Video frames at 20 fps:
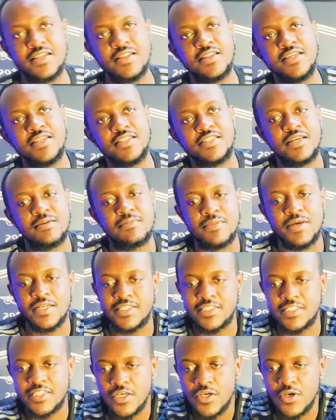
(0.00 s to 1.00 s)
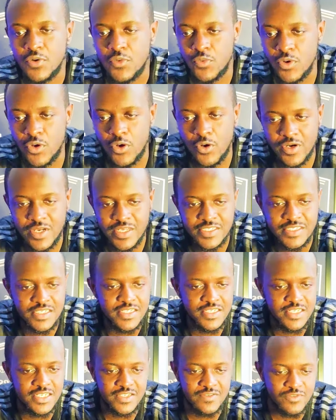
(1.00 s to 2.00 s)
in this team that we
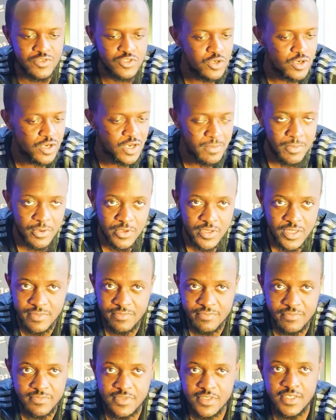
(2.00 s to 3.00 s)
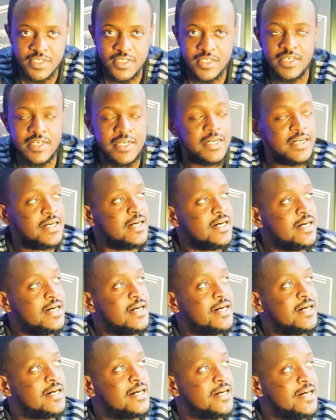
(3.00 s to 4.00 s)
honestly just have to talk about them
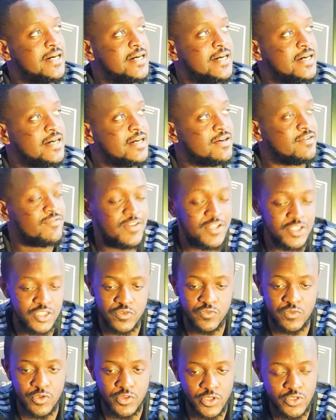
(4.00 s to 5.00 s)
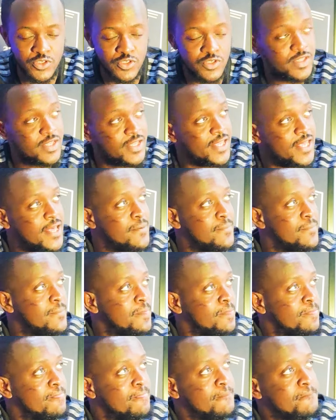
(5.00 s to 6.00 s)
uh first of all thoughts of the
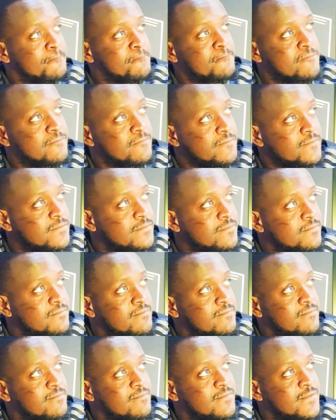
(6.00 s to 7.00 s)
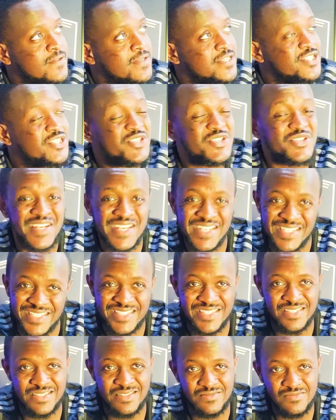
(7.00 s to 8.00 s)
game
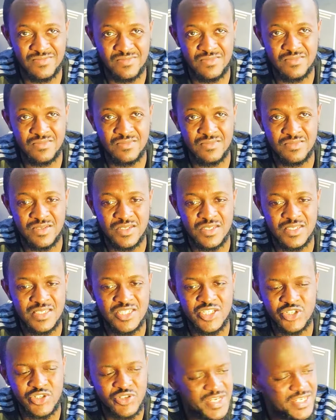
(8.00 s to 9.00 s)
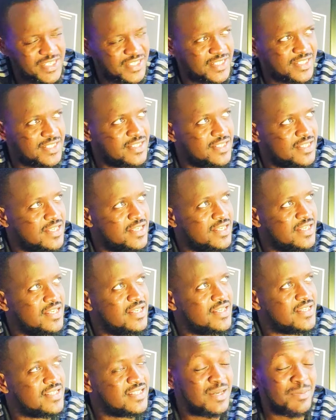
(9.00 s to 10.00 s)
stress stress
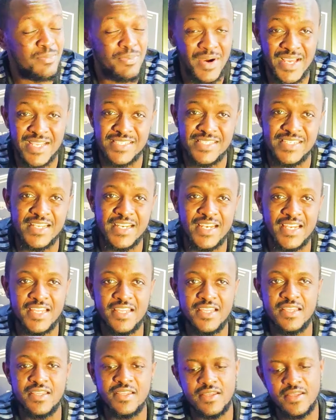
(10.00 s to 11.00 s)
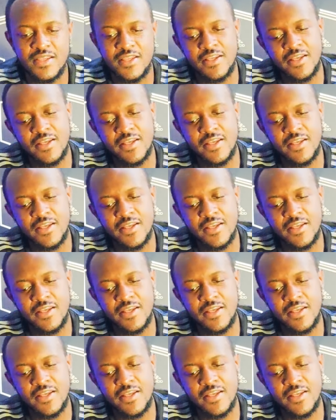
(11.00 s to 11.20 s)
surprisingly